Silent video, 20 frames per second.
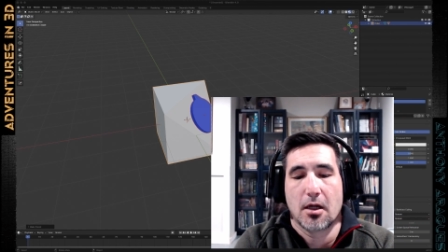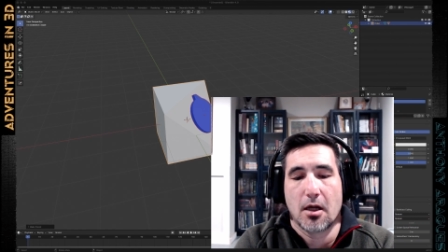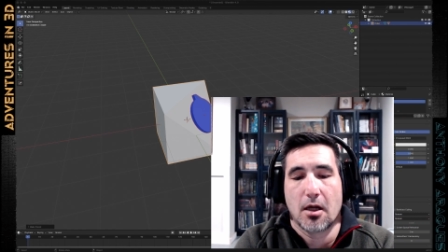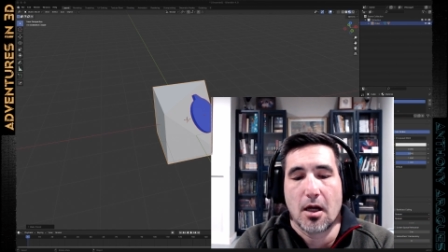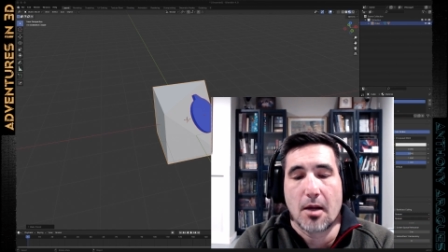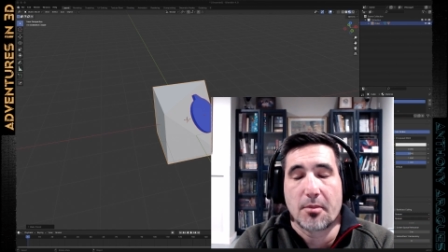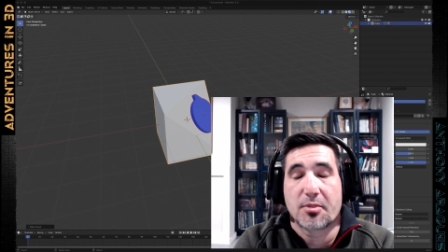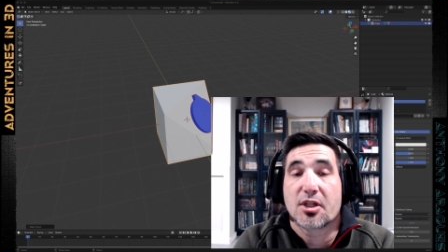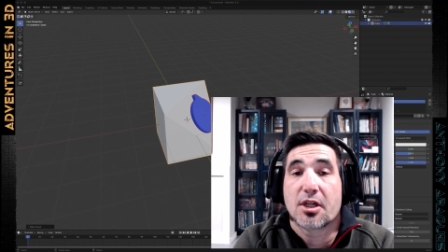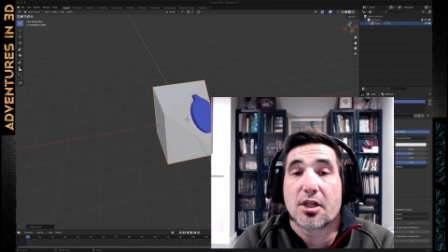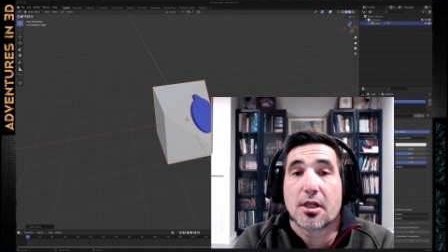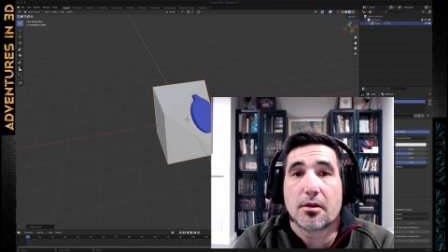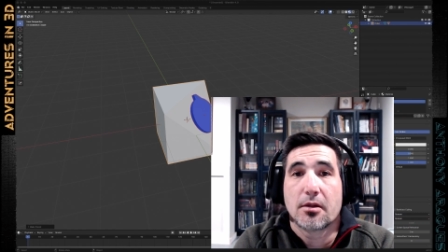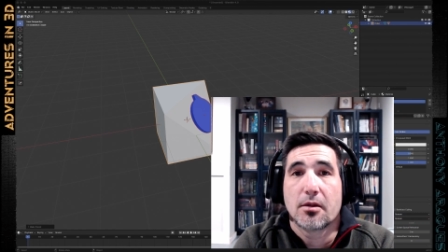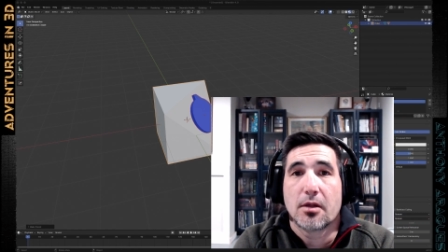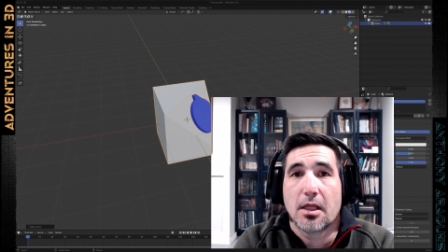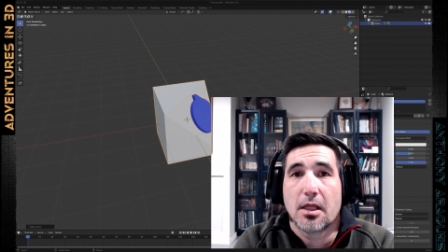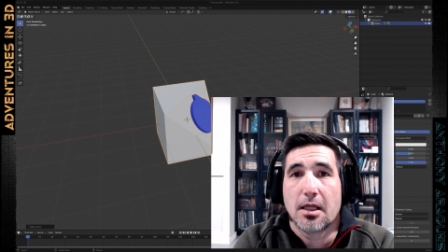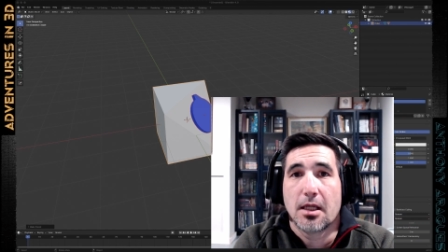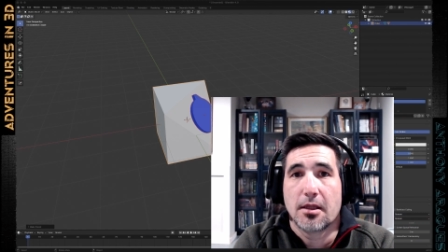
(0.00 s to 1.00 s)

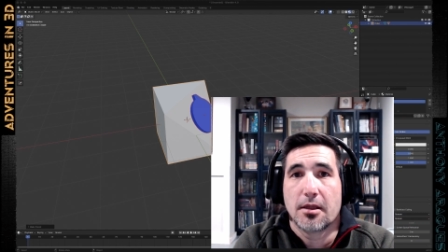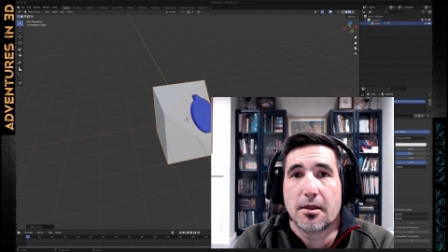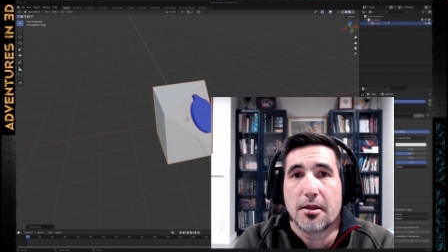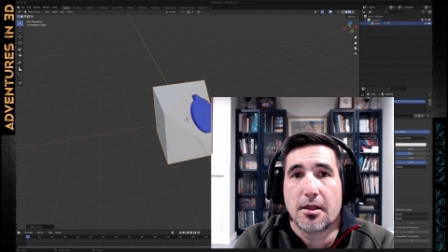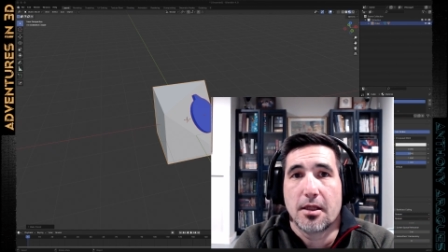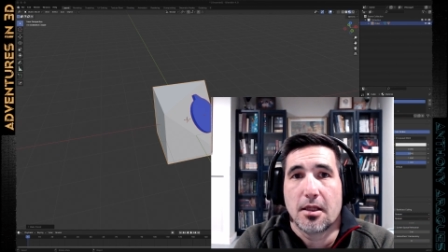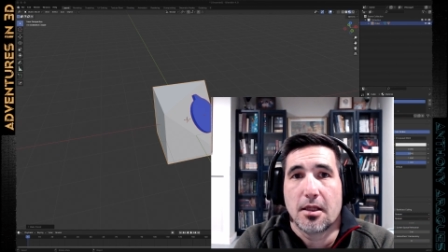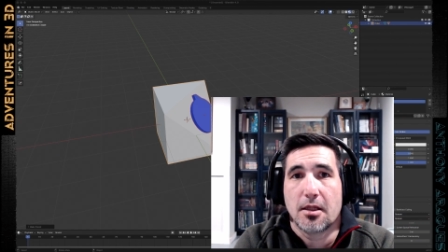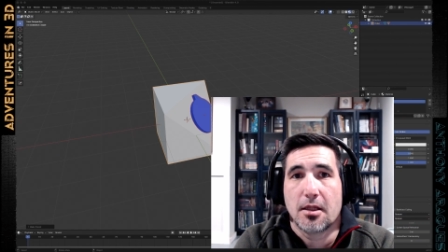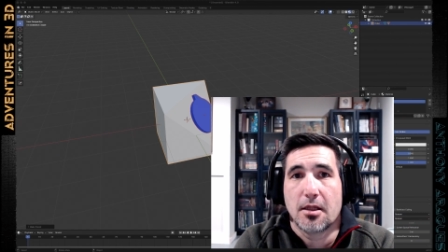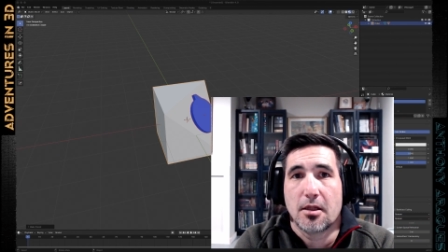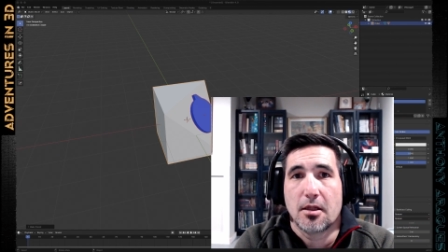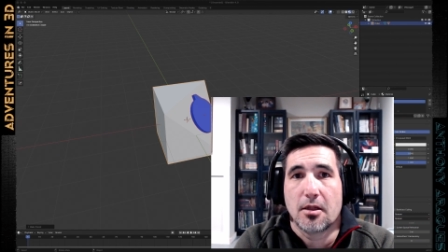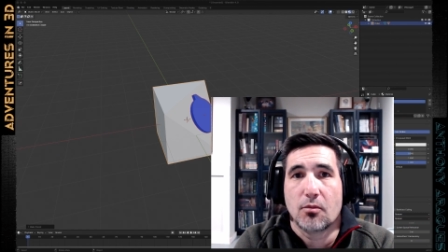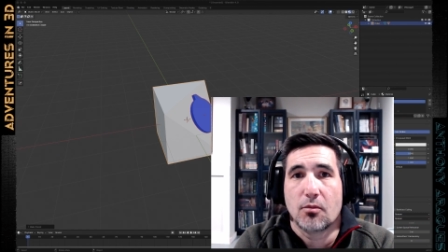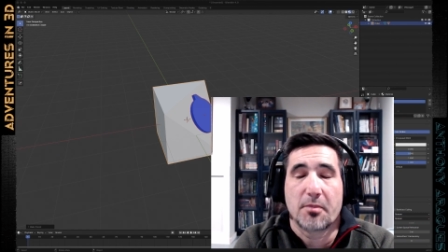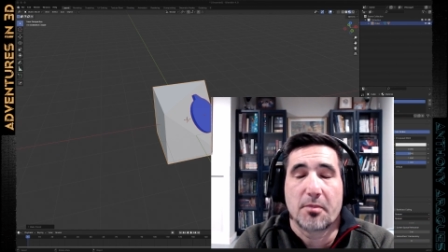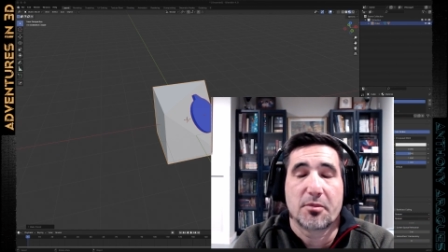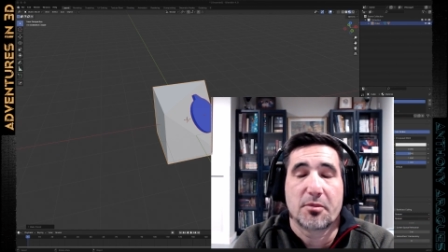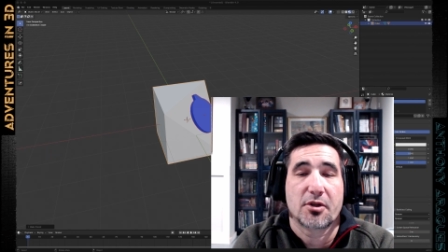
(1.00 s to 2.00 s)
option in the
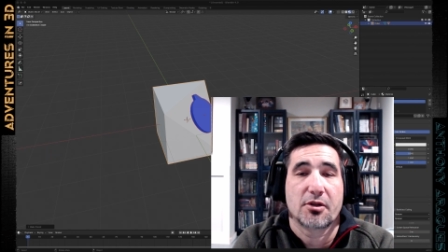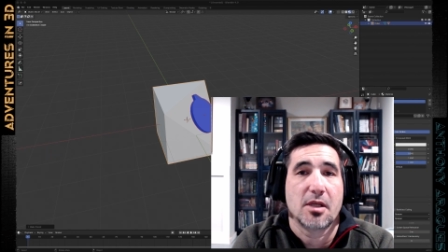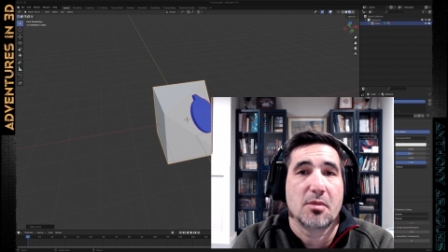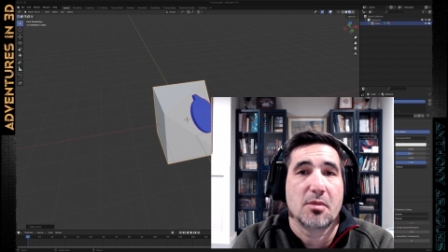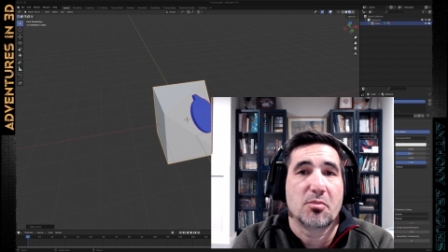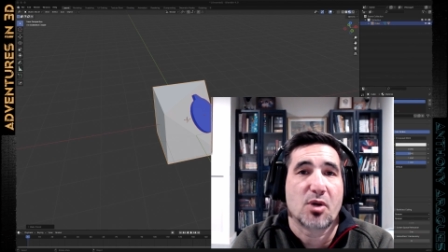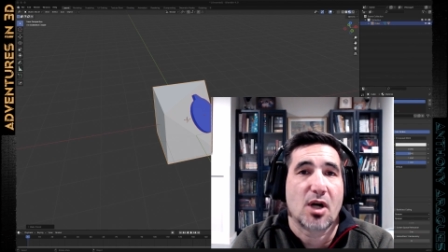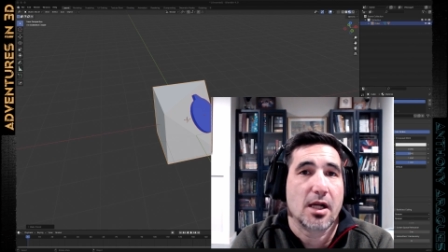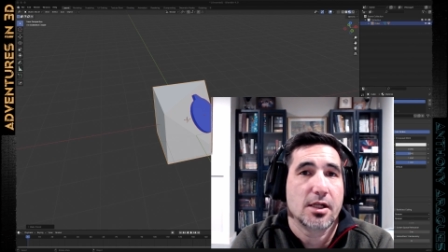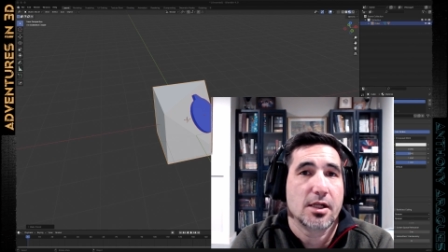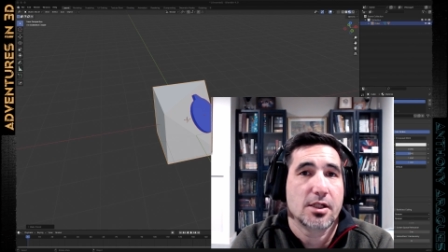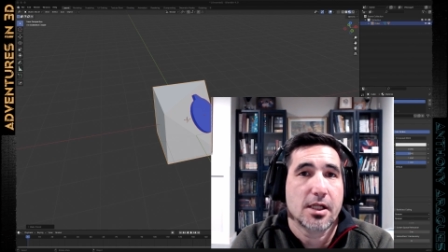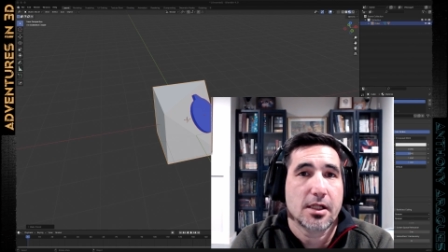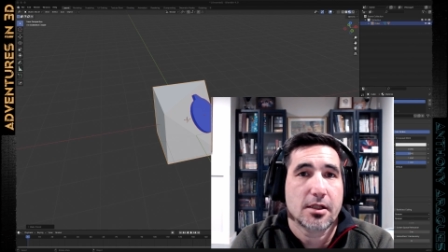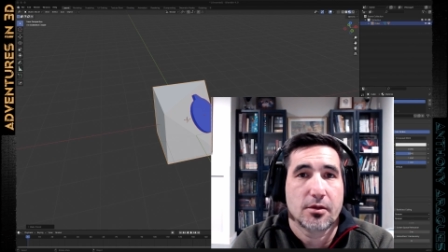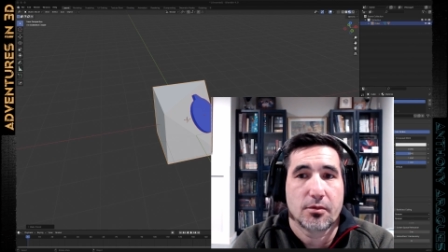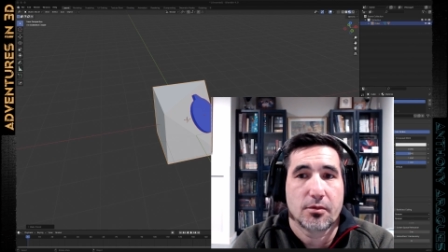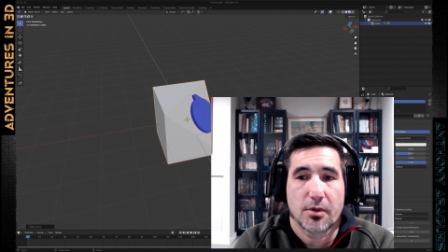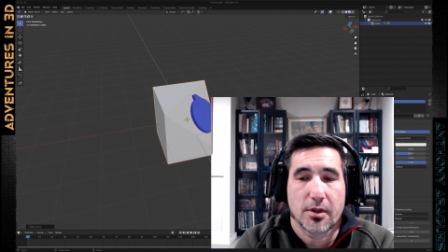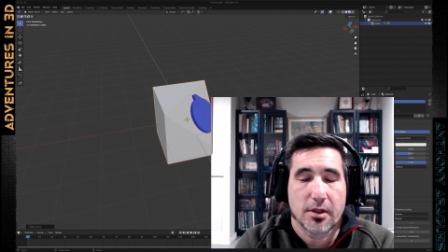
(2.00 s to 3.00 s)
web three D
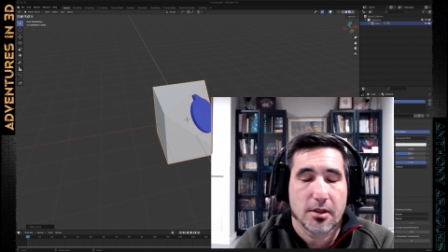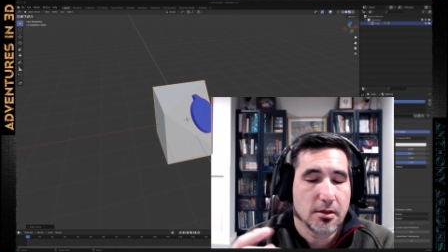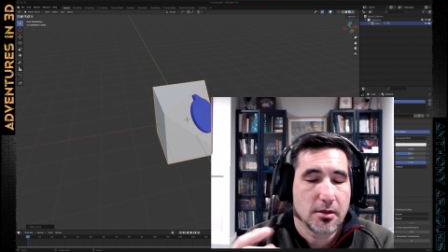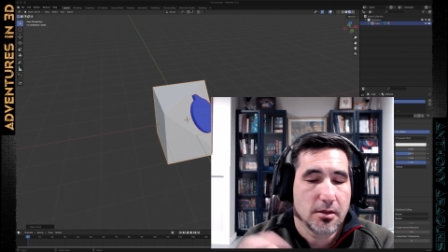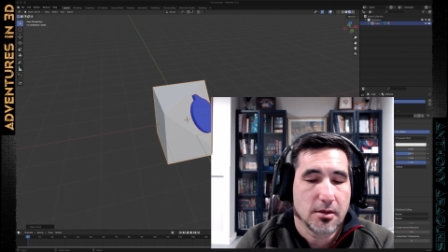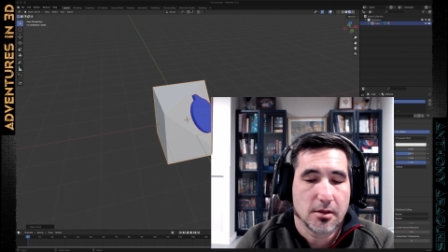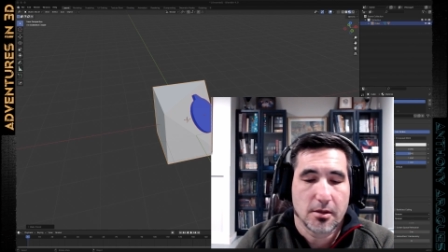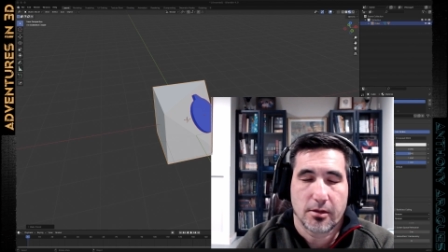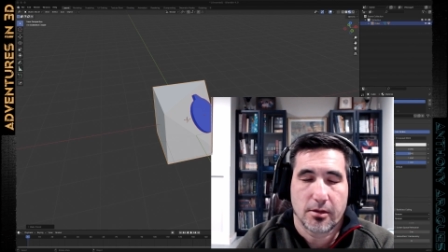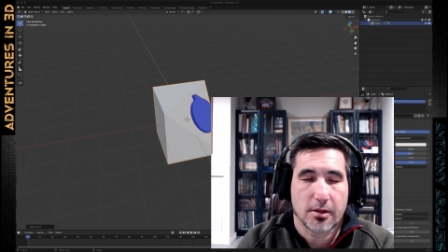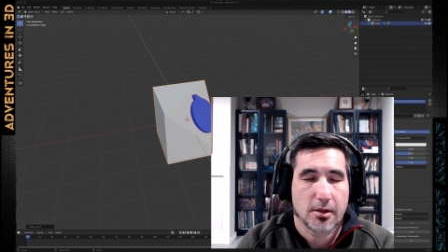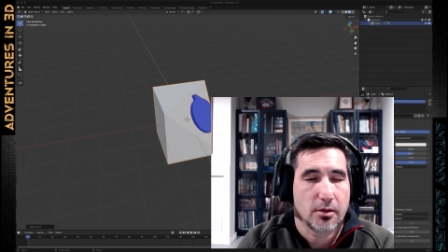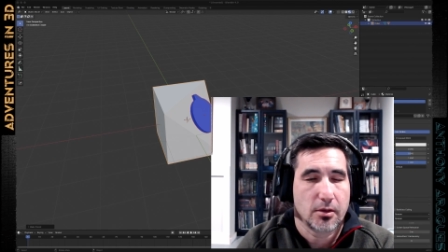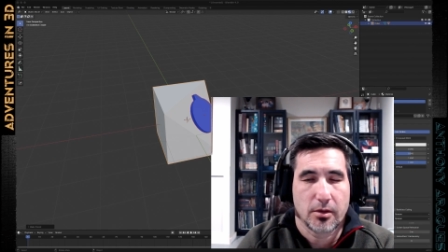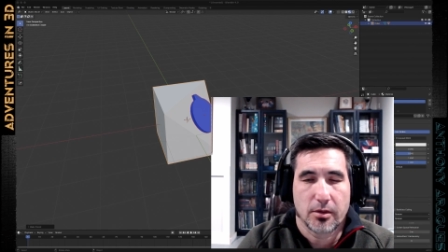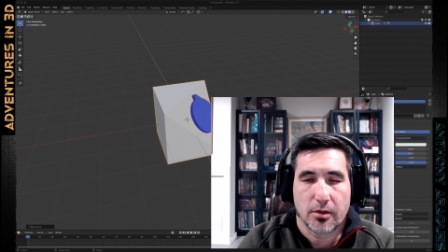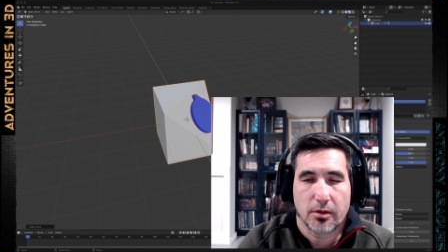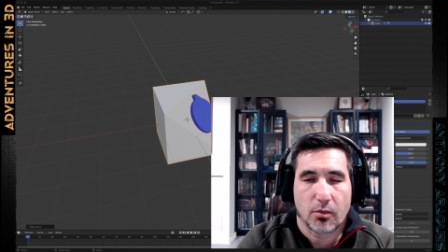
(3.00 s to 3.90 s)
project, where you know the,